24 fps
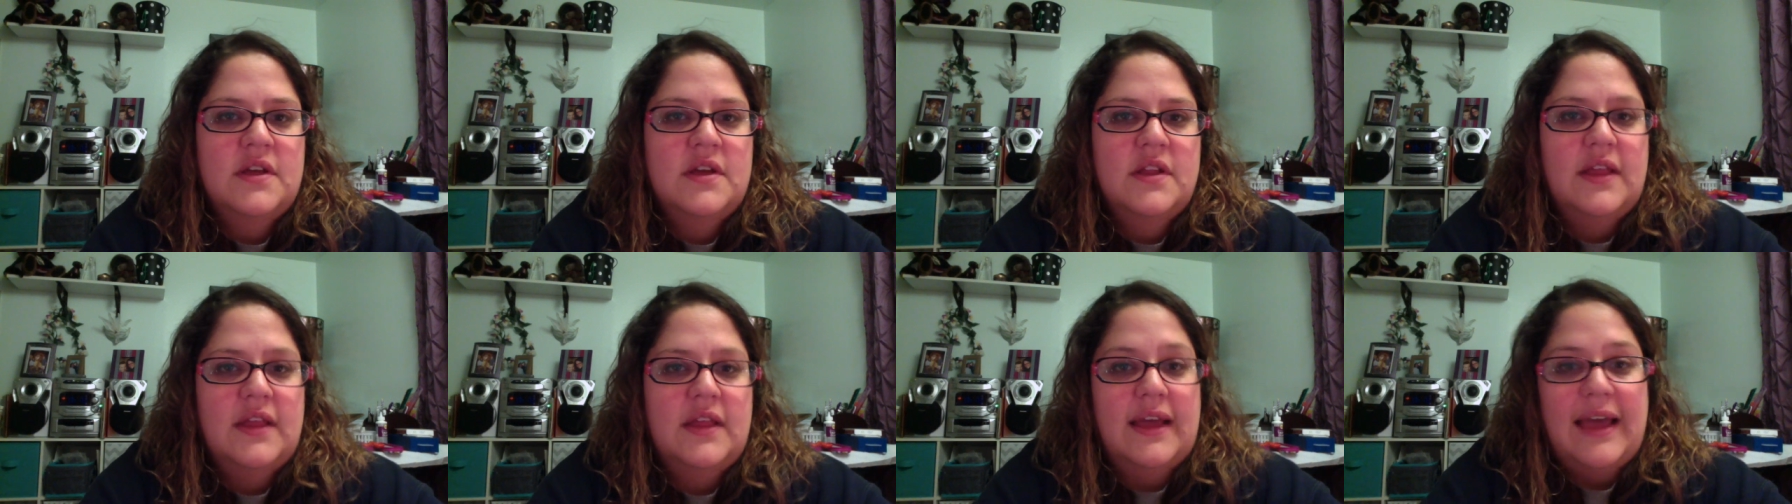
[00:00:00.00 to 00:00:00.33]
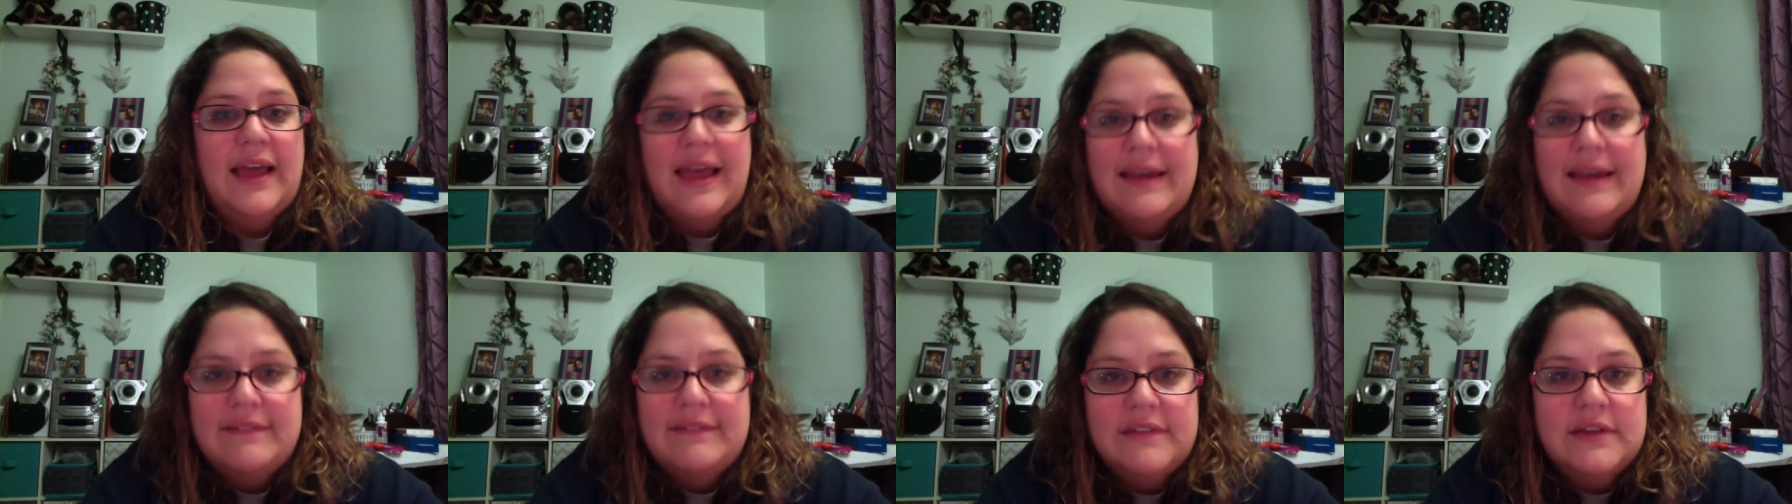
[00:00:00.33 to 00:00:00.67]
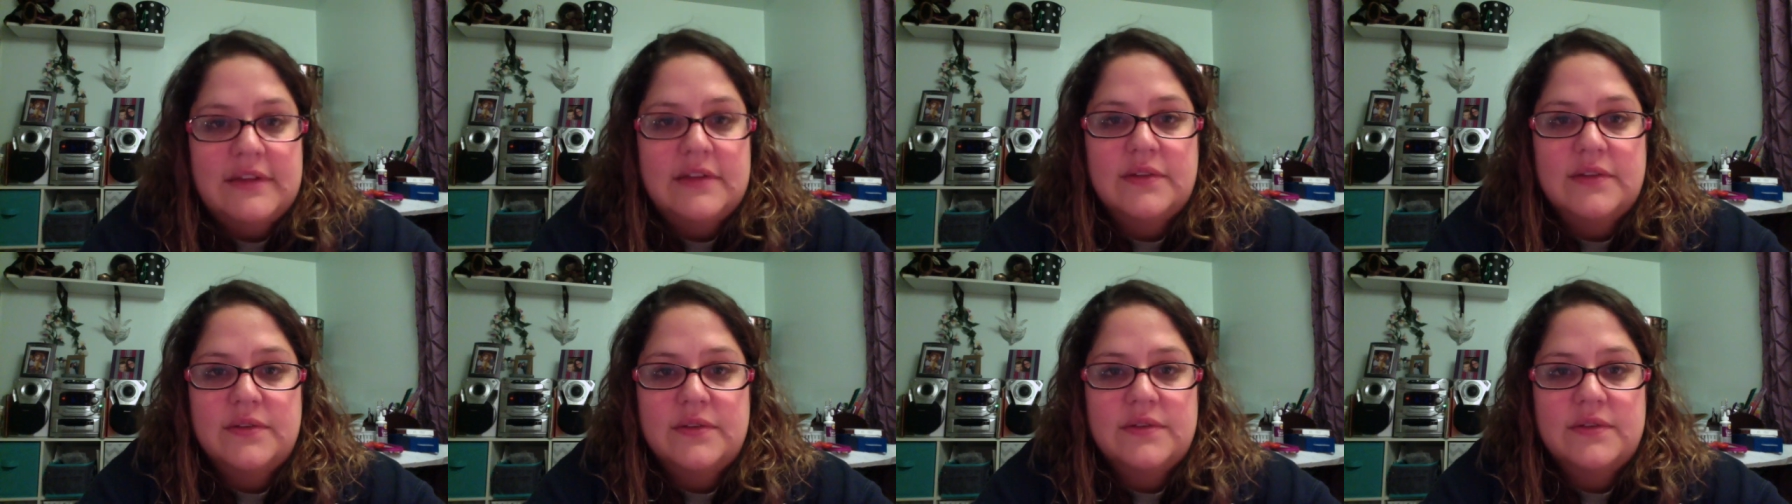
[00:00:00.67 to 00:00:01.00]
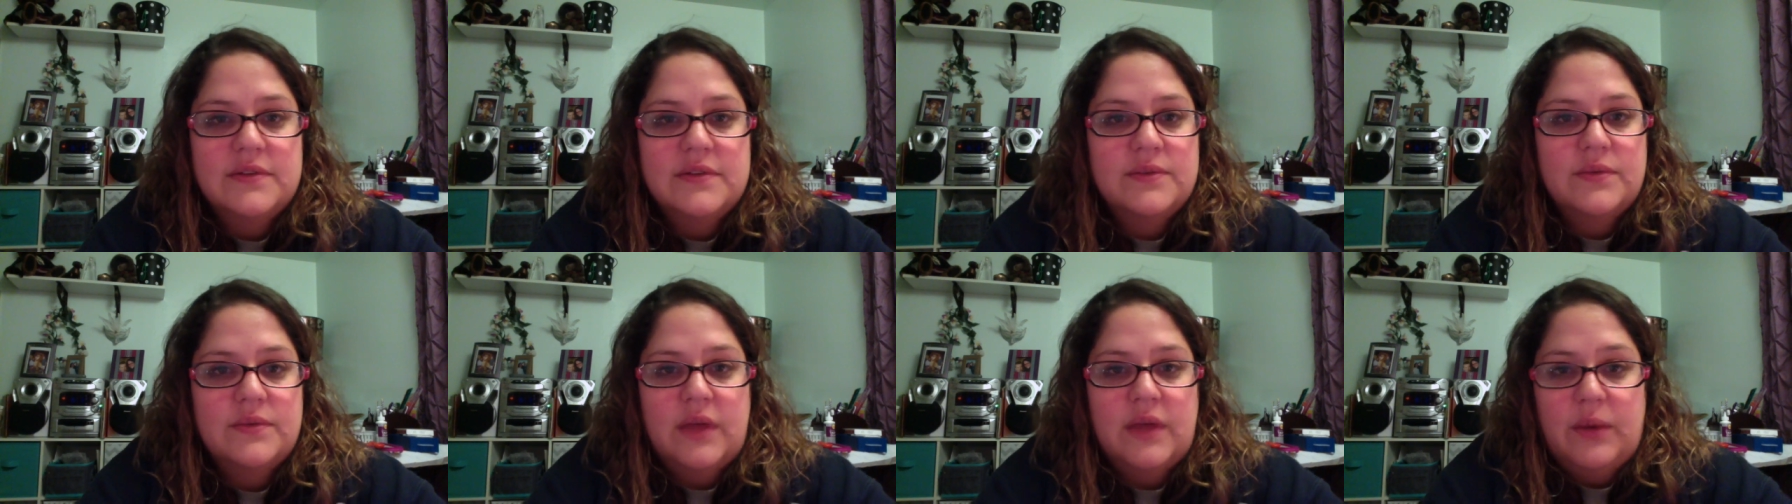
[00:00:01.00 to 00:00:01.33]
Like
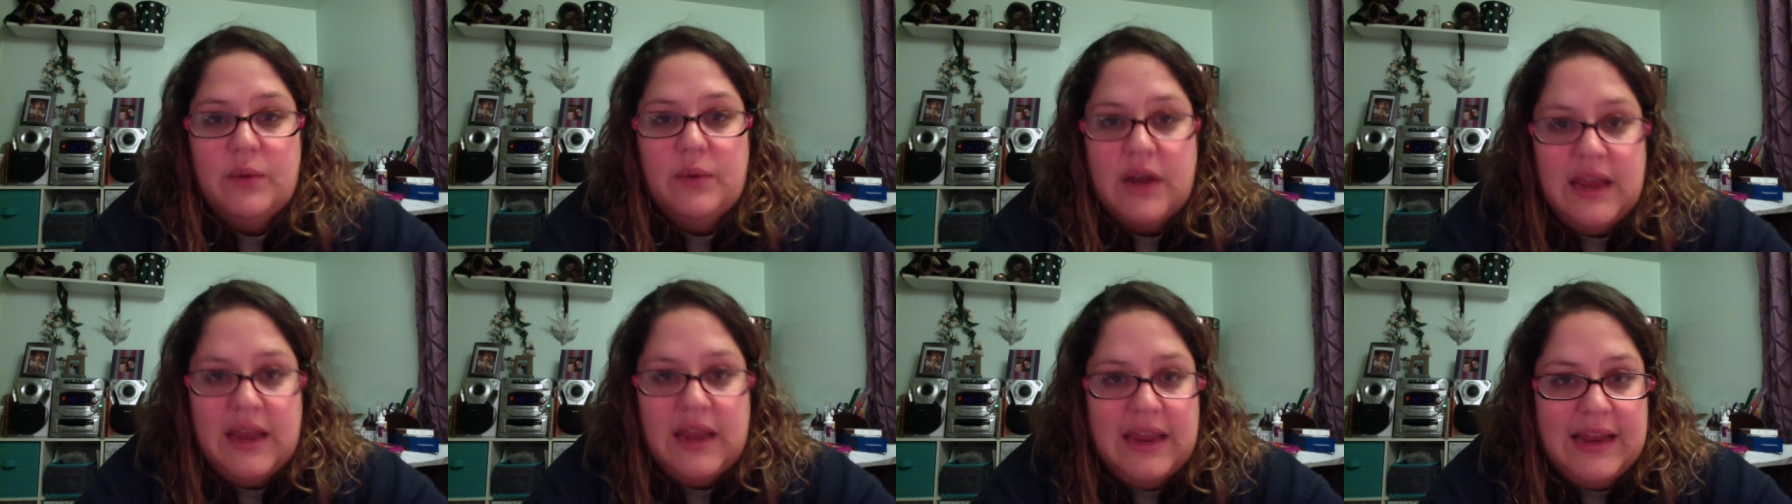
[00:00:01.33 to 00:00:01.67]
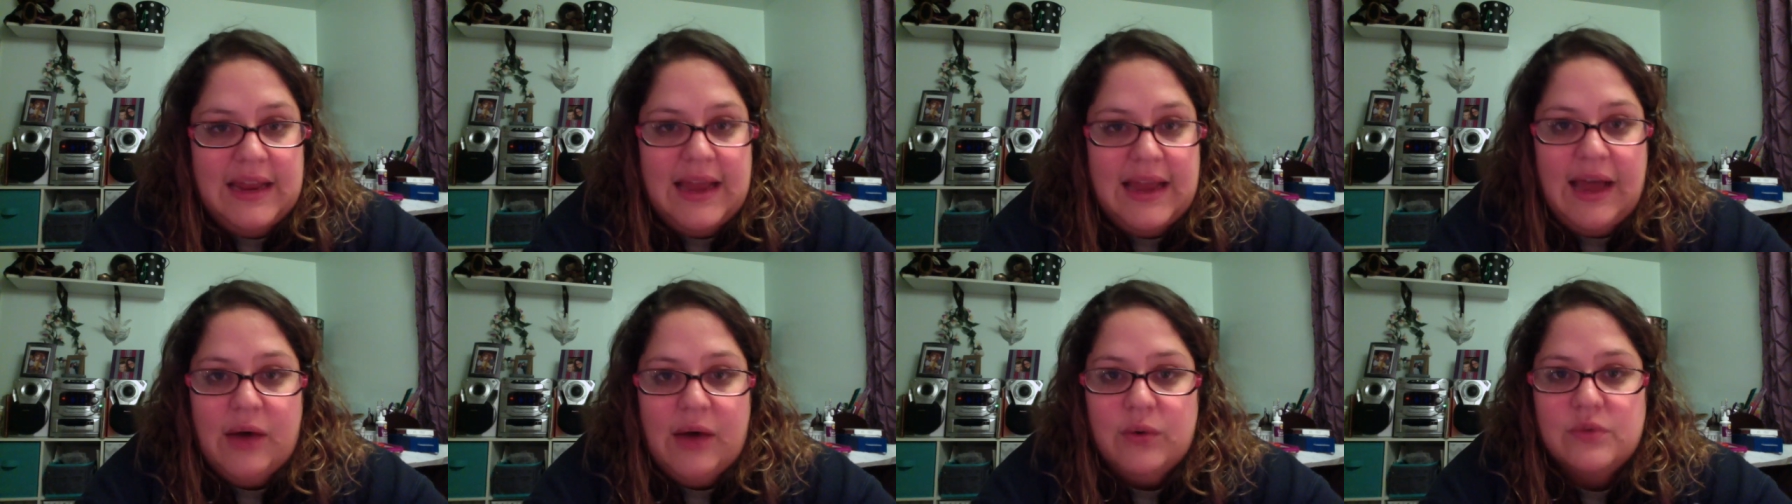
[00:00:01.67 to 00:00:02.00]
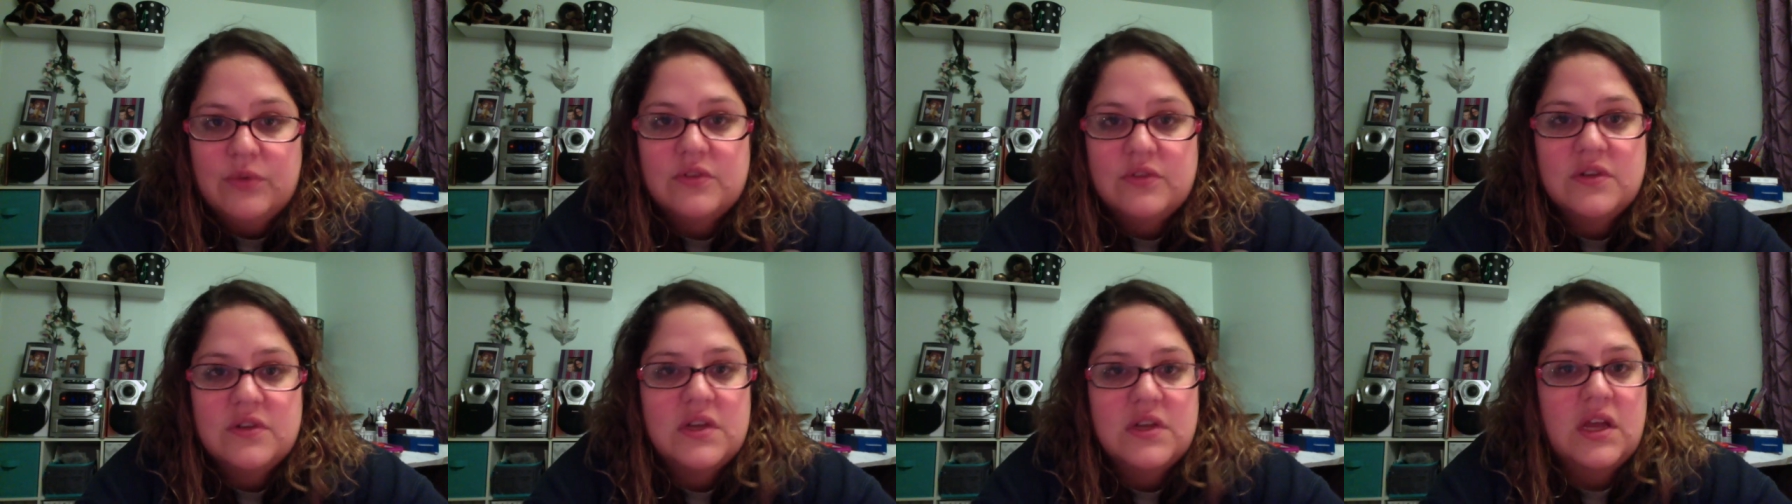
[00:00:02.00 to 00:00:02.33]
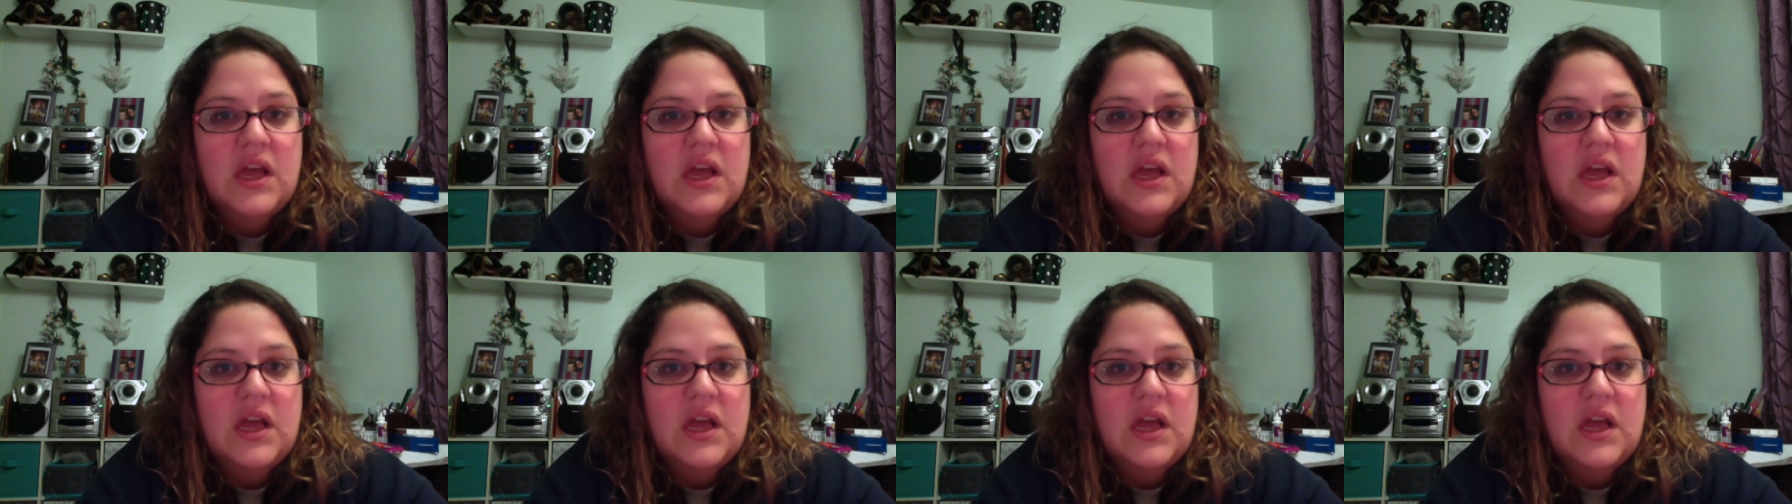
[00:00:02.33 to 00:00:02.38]
when I eat out,